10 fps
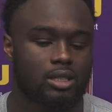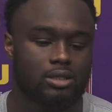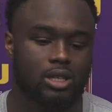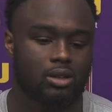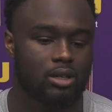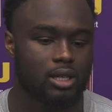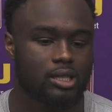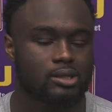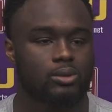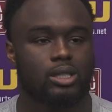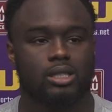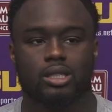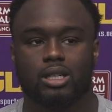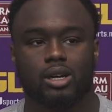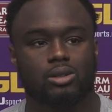So he's a really
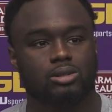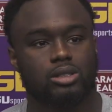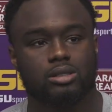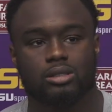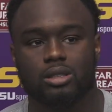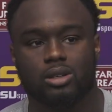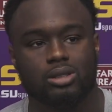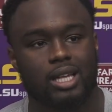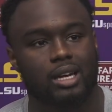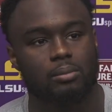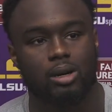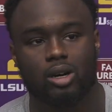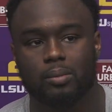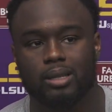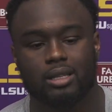good coach, knows a lot of
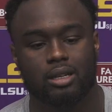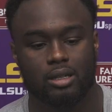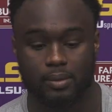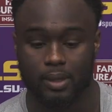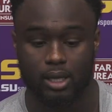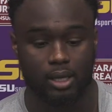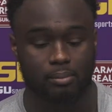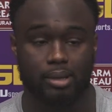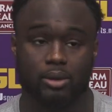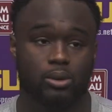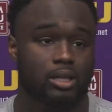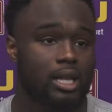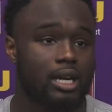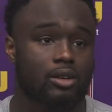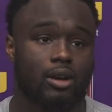ball, been with a
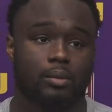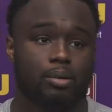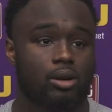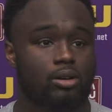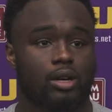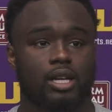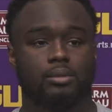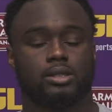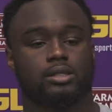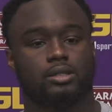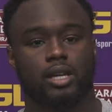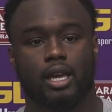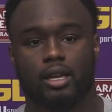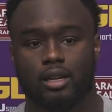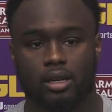lot of great programs,
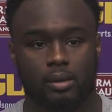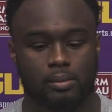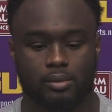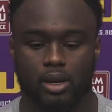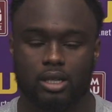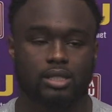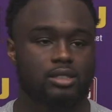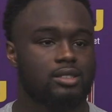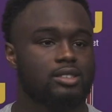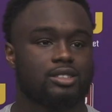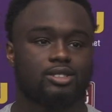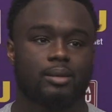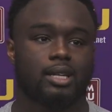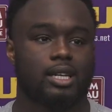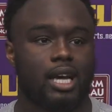and all he does is just
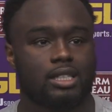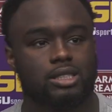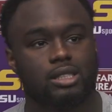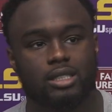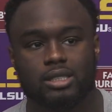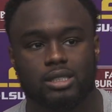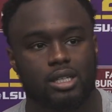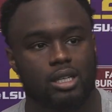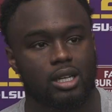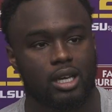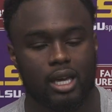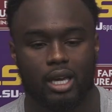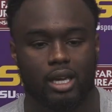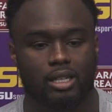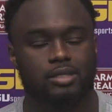drop that knowledge to us,
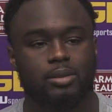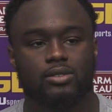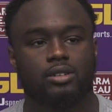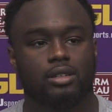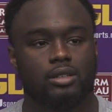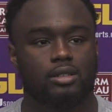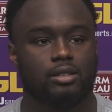and it's been fun.